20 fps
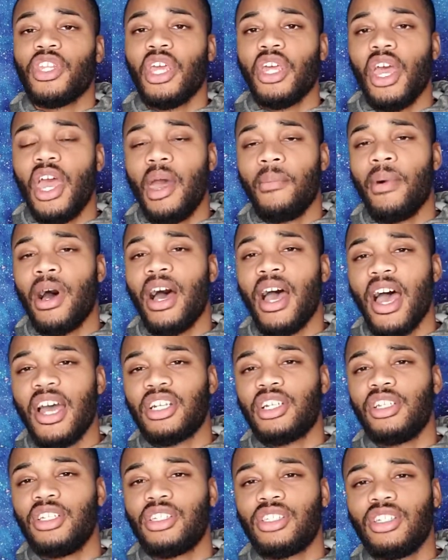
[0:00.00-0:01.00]
Am I
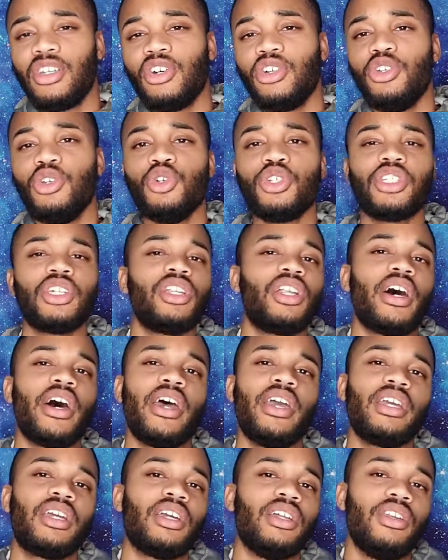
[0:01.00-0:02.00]
actually still using
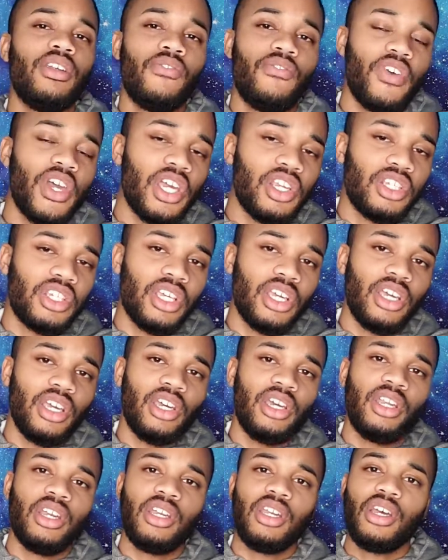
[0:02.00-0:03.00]
like
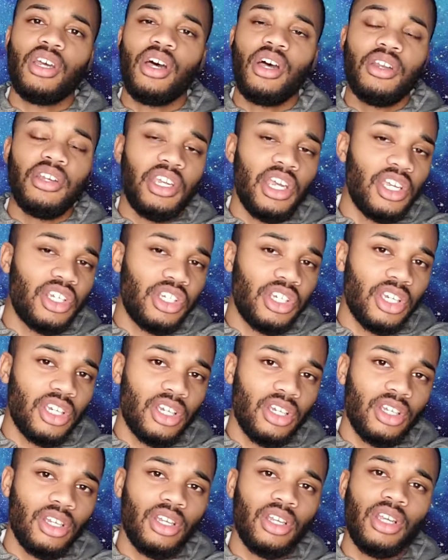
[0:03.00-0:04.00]
division,
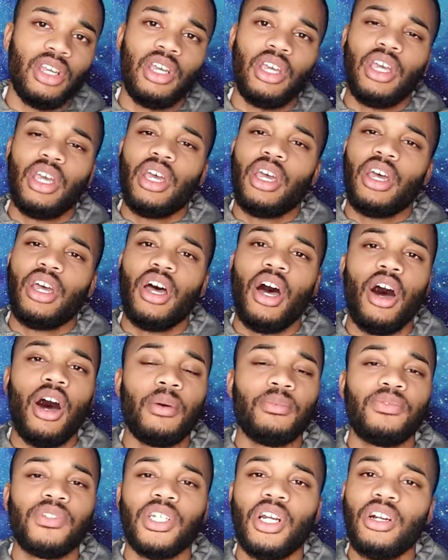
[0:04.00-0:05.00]
addition,
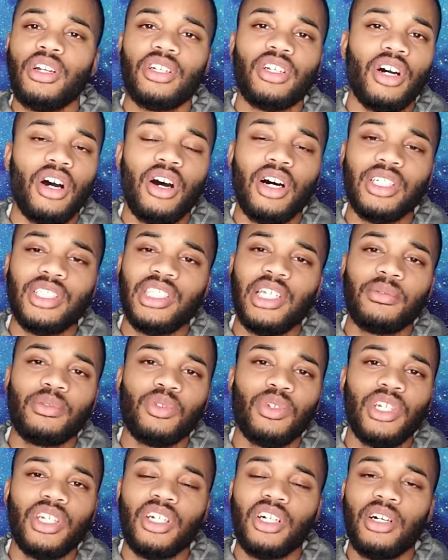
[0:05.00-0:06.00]
certain concepts
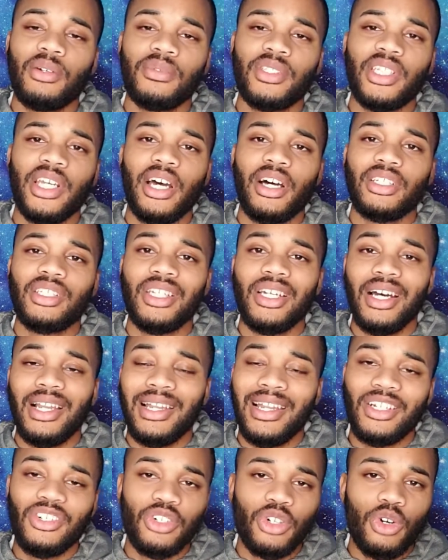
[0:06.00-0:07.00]
when it comes down to
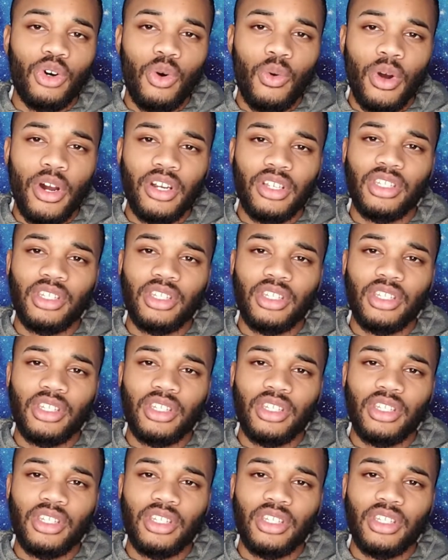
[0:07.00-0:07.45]
electrical work